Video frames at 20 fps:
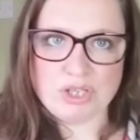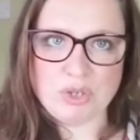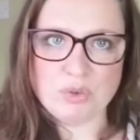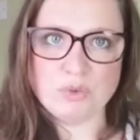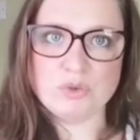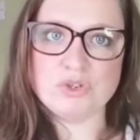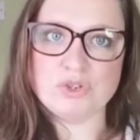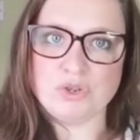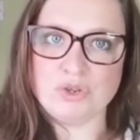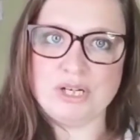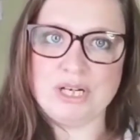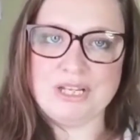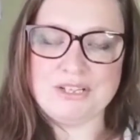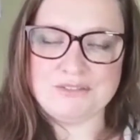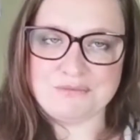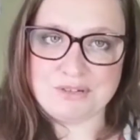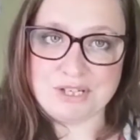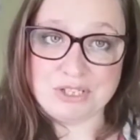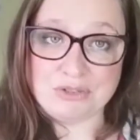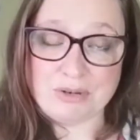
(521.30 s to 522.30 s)
that your soil
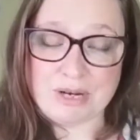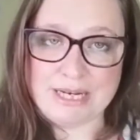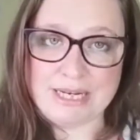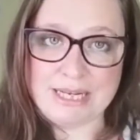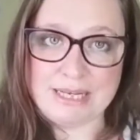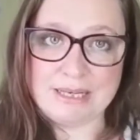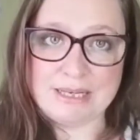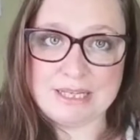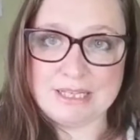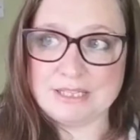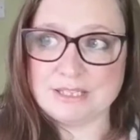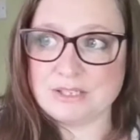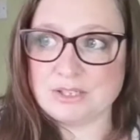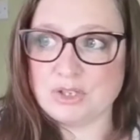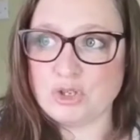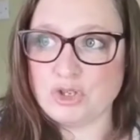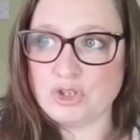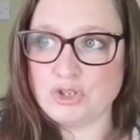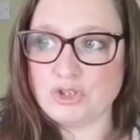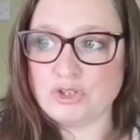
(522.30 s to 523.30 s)
is free draining, is
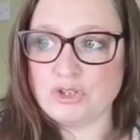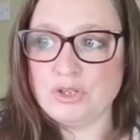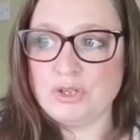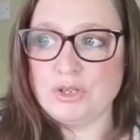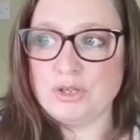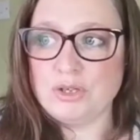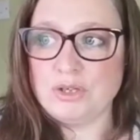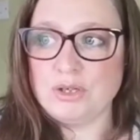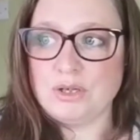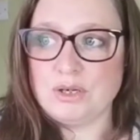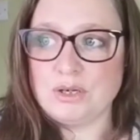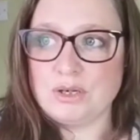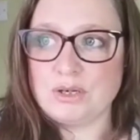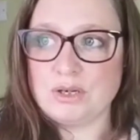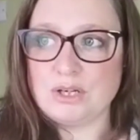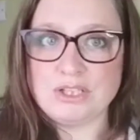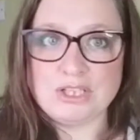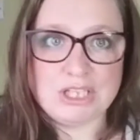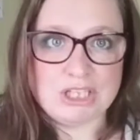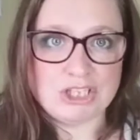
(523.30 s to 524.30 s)
good
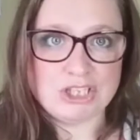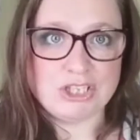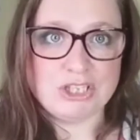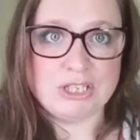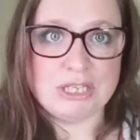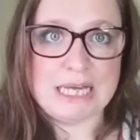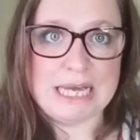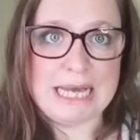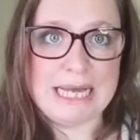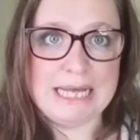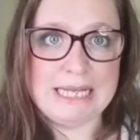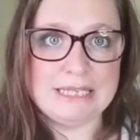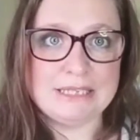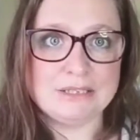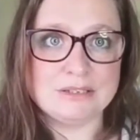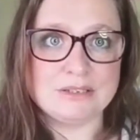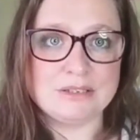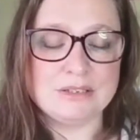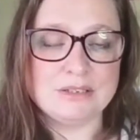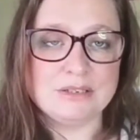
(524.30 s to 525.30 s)
condition,
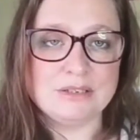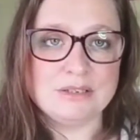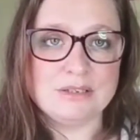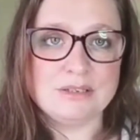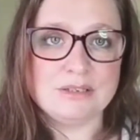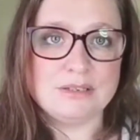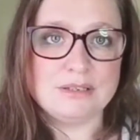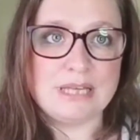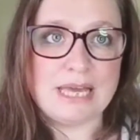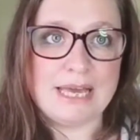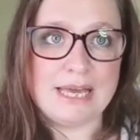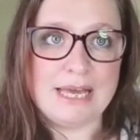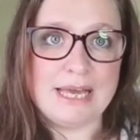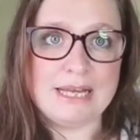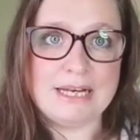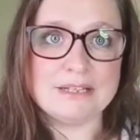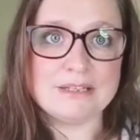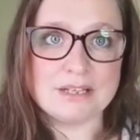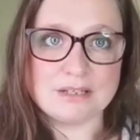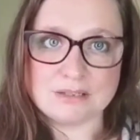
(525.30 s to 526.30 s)
and
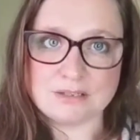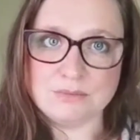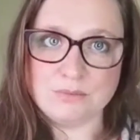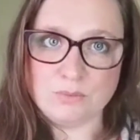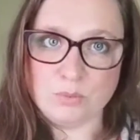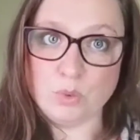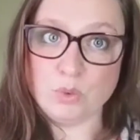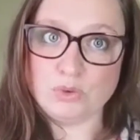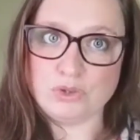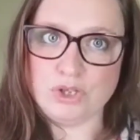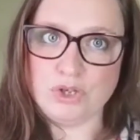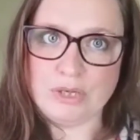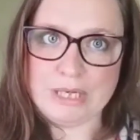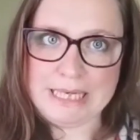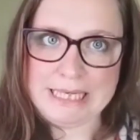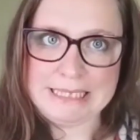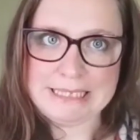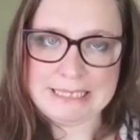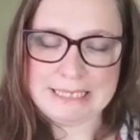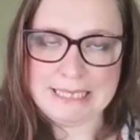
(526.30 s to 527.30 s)
it doesn't waterlog
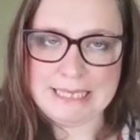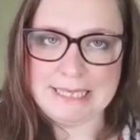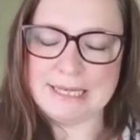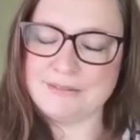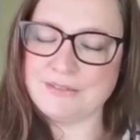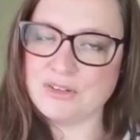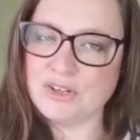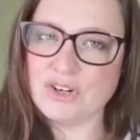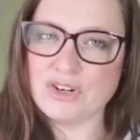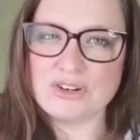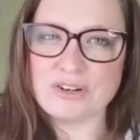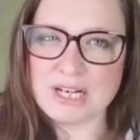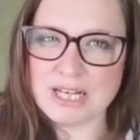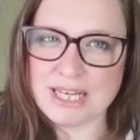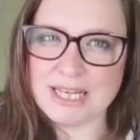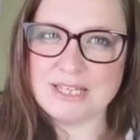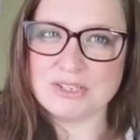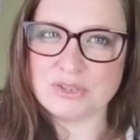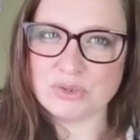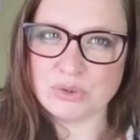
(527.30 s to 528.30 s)
easily. If you've got
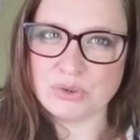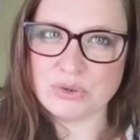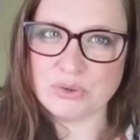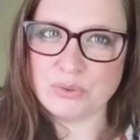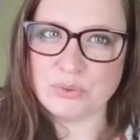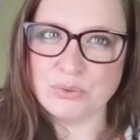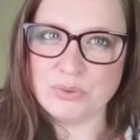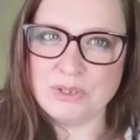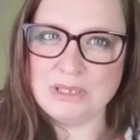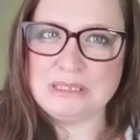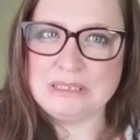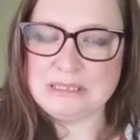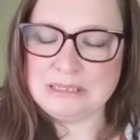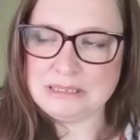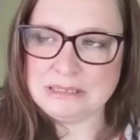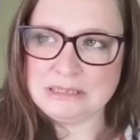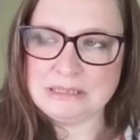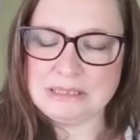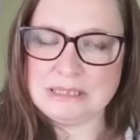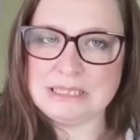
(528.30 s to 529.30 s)
clay soil,
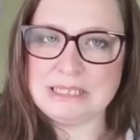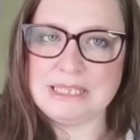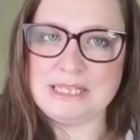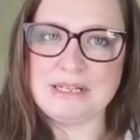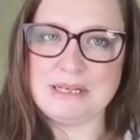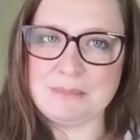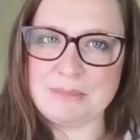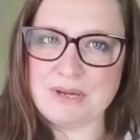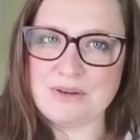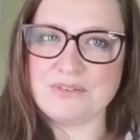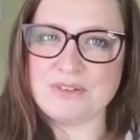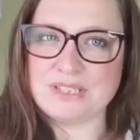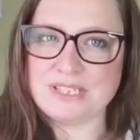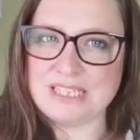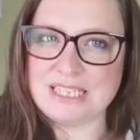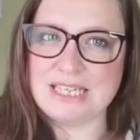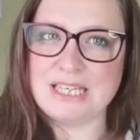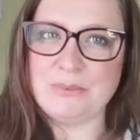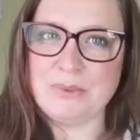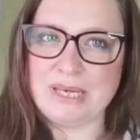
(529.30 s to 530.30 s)
you're in a bit of a
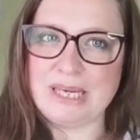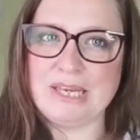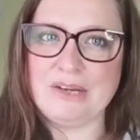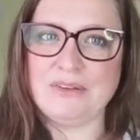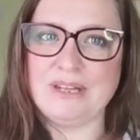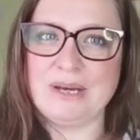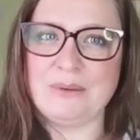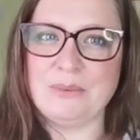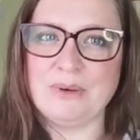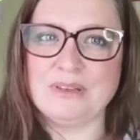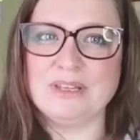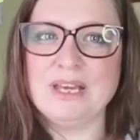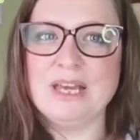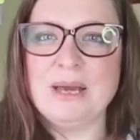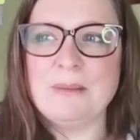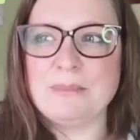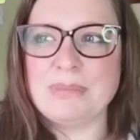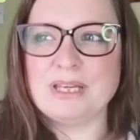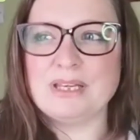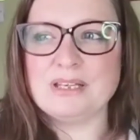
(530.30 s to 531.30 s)
sticky wicket on that one.
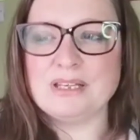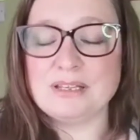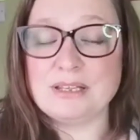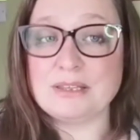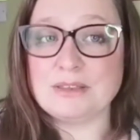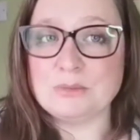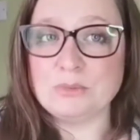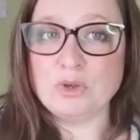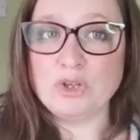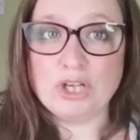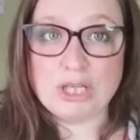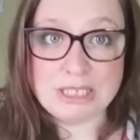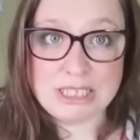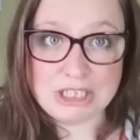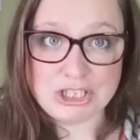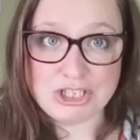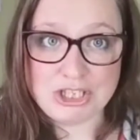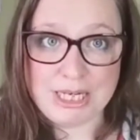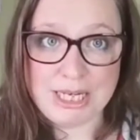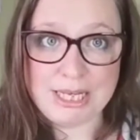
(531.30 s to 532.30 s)
But the more you
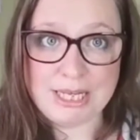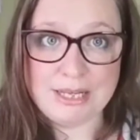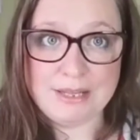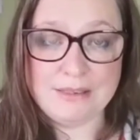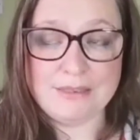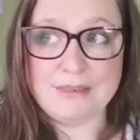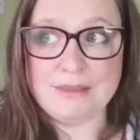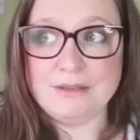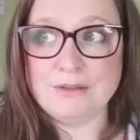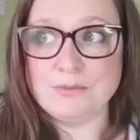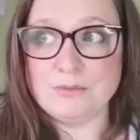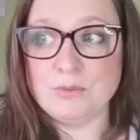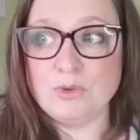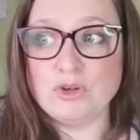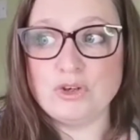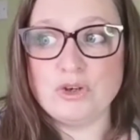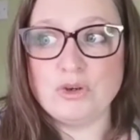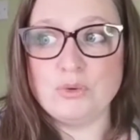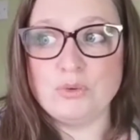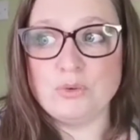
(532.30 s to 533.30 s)
condition it, the
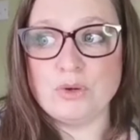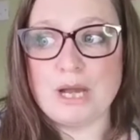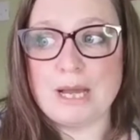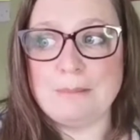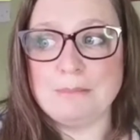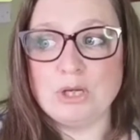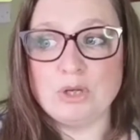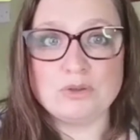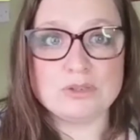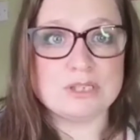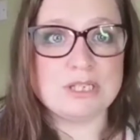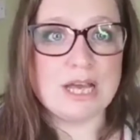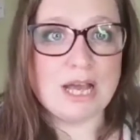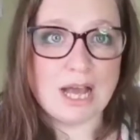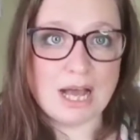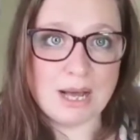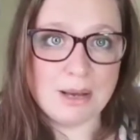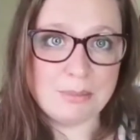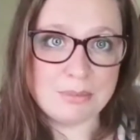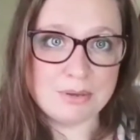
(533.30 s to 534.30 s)
more you loosen it
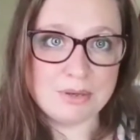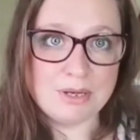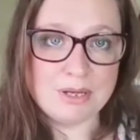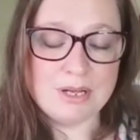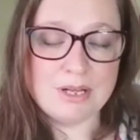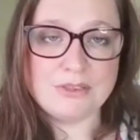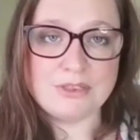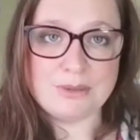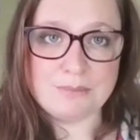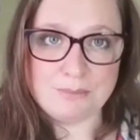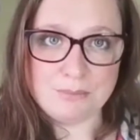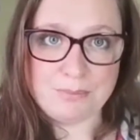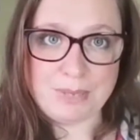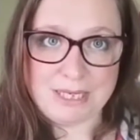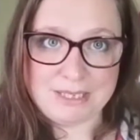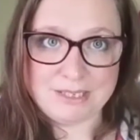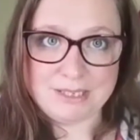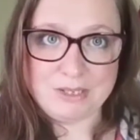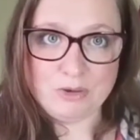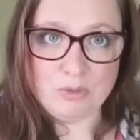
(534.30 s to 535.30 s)
up, the
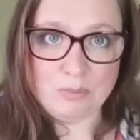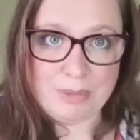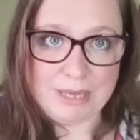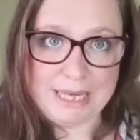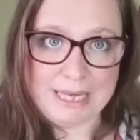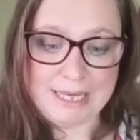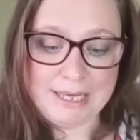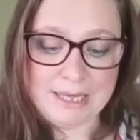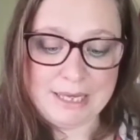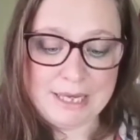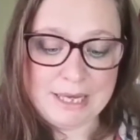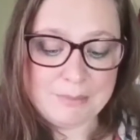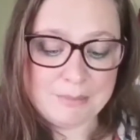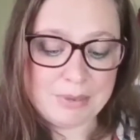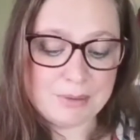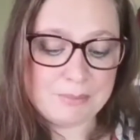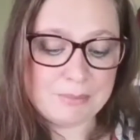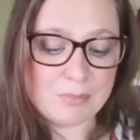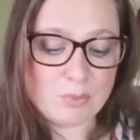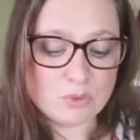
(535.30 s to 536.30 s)
better it will be.
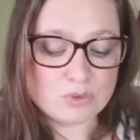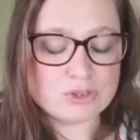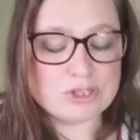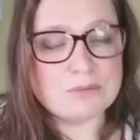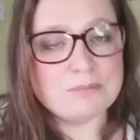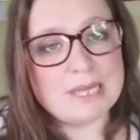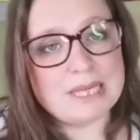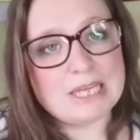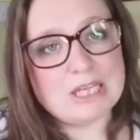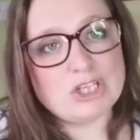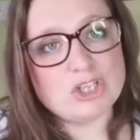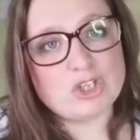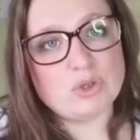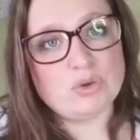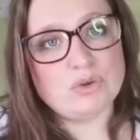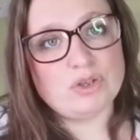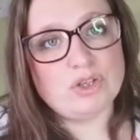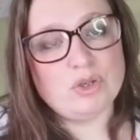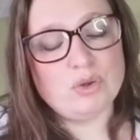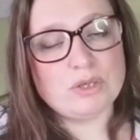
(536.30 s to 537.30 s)
But also making
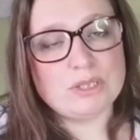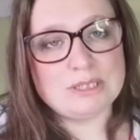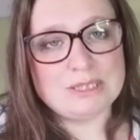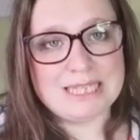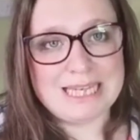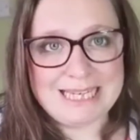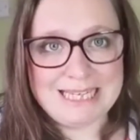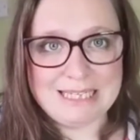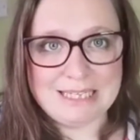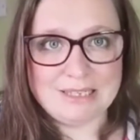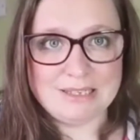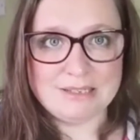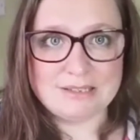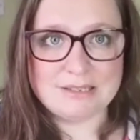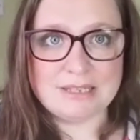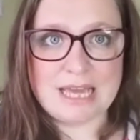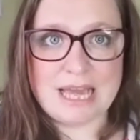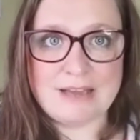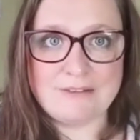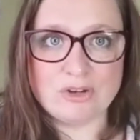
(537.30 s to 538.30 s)
sure that your
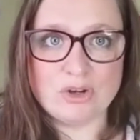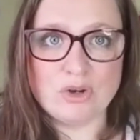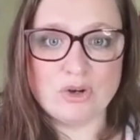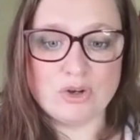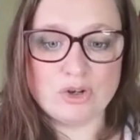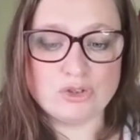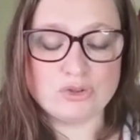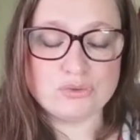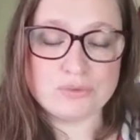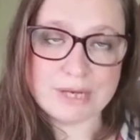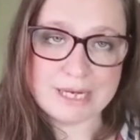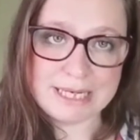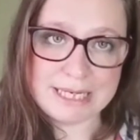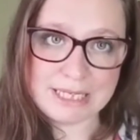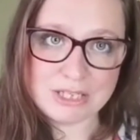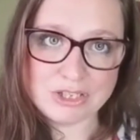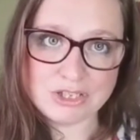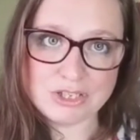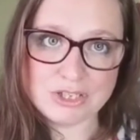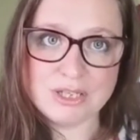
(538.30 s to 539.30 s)
containers have got good
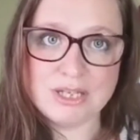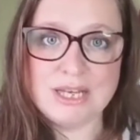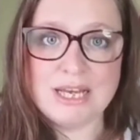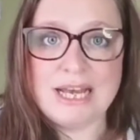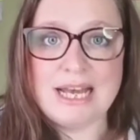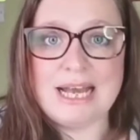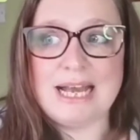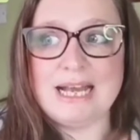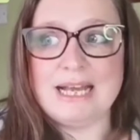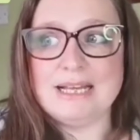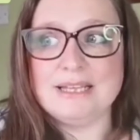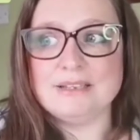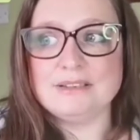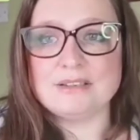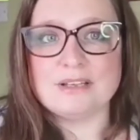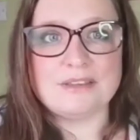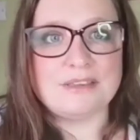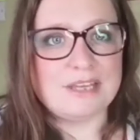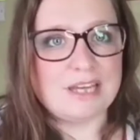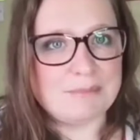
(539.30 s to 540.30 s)
drainage.
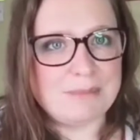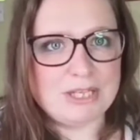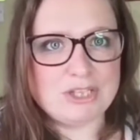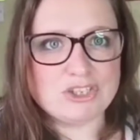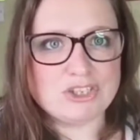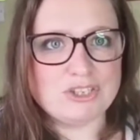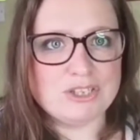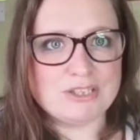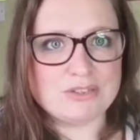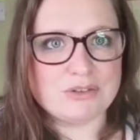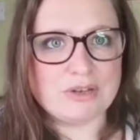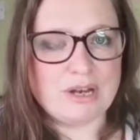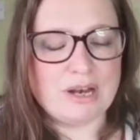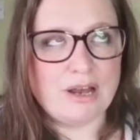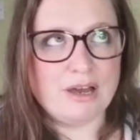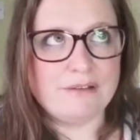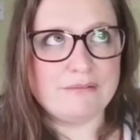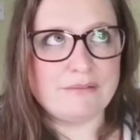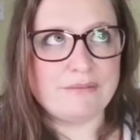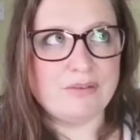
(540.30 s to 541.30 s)
And I think I mentioned this on the
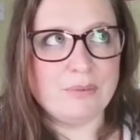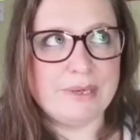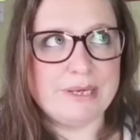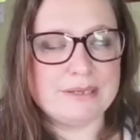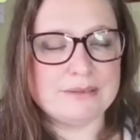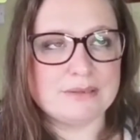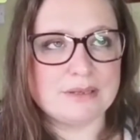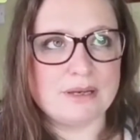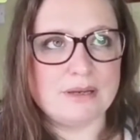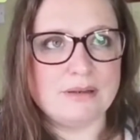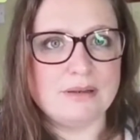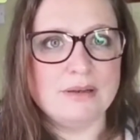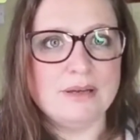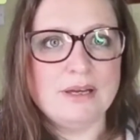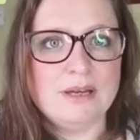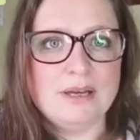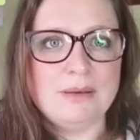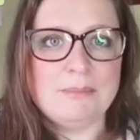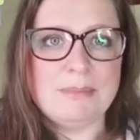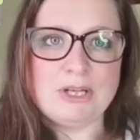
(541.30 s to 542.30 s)
live a few weeks ago.
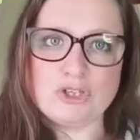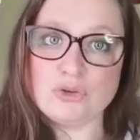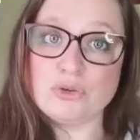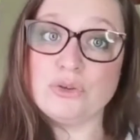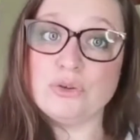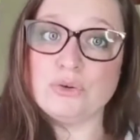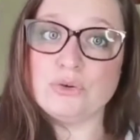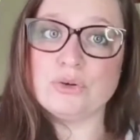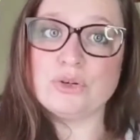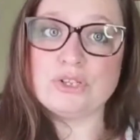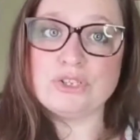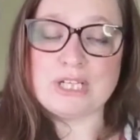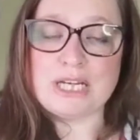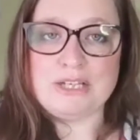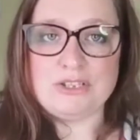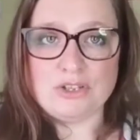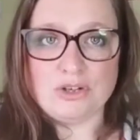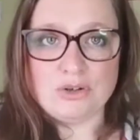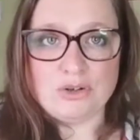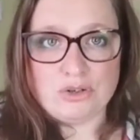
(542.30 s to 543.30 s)
Make sure your
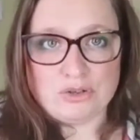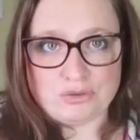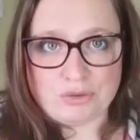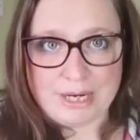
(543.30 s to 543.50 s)
containers have got good